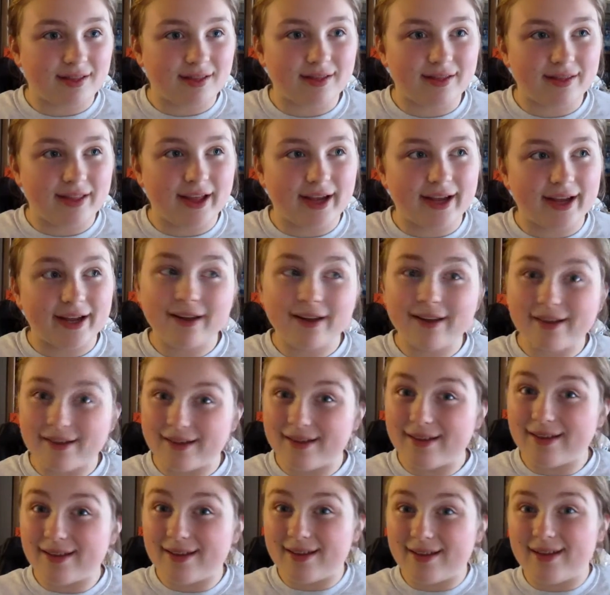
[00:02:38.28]
like,
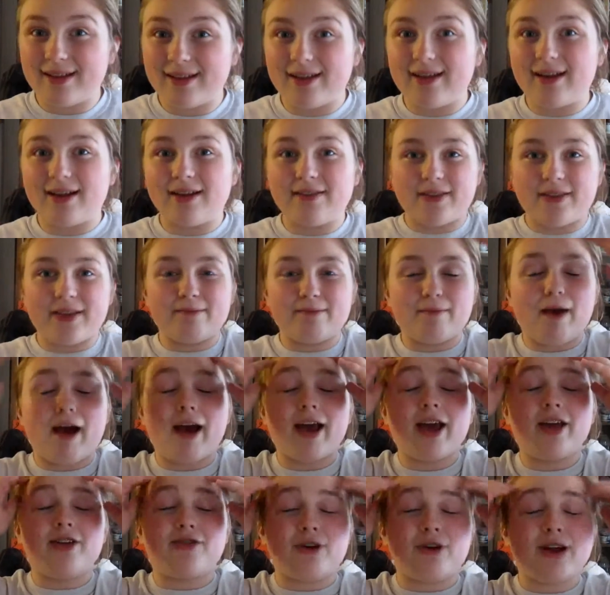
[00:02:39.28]

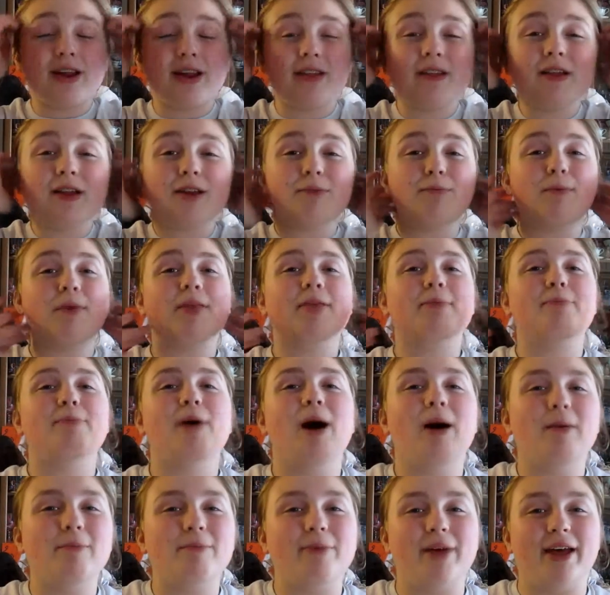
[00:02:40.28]
my adrenaline was
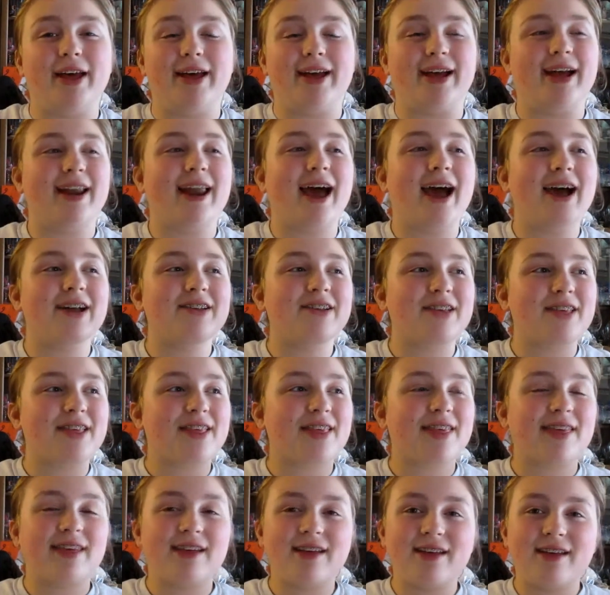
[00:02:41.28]
pumping, and I
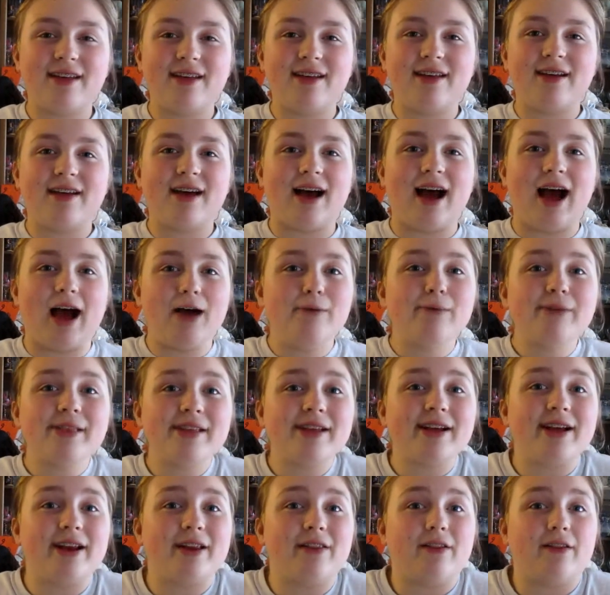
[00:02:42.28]

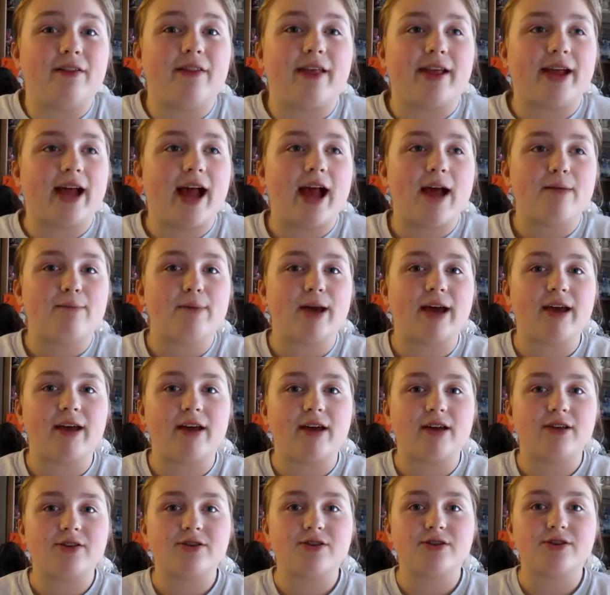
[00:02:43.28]
wasn't gonna, like, I had
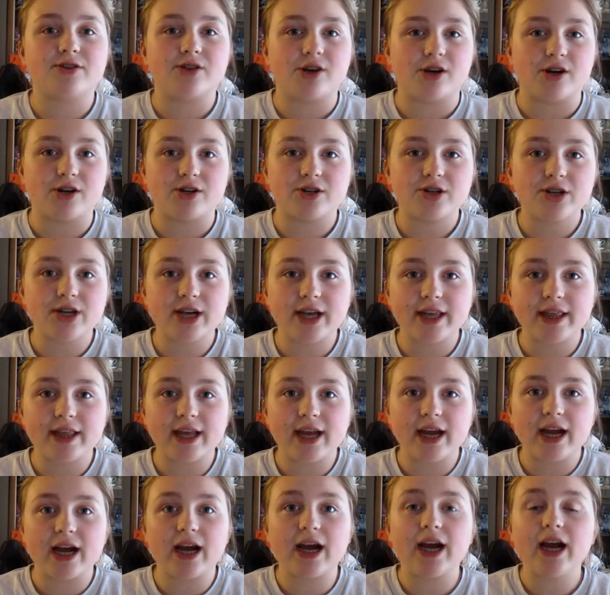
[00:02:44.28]
my charger in
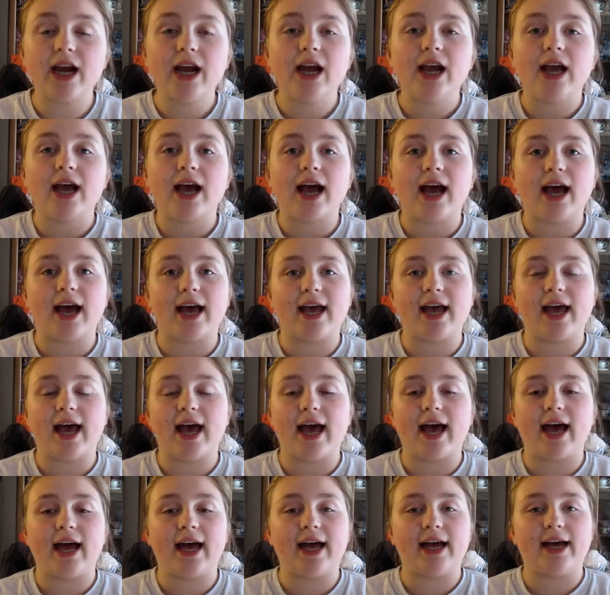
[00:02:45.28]
there, I
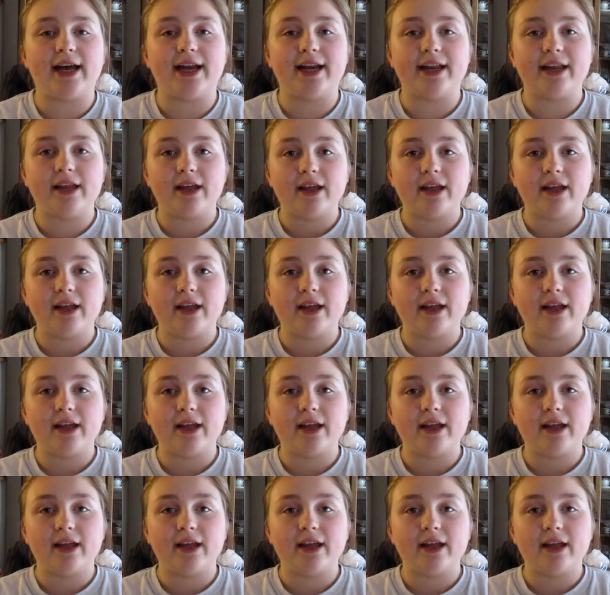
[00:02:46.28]
had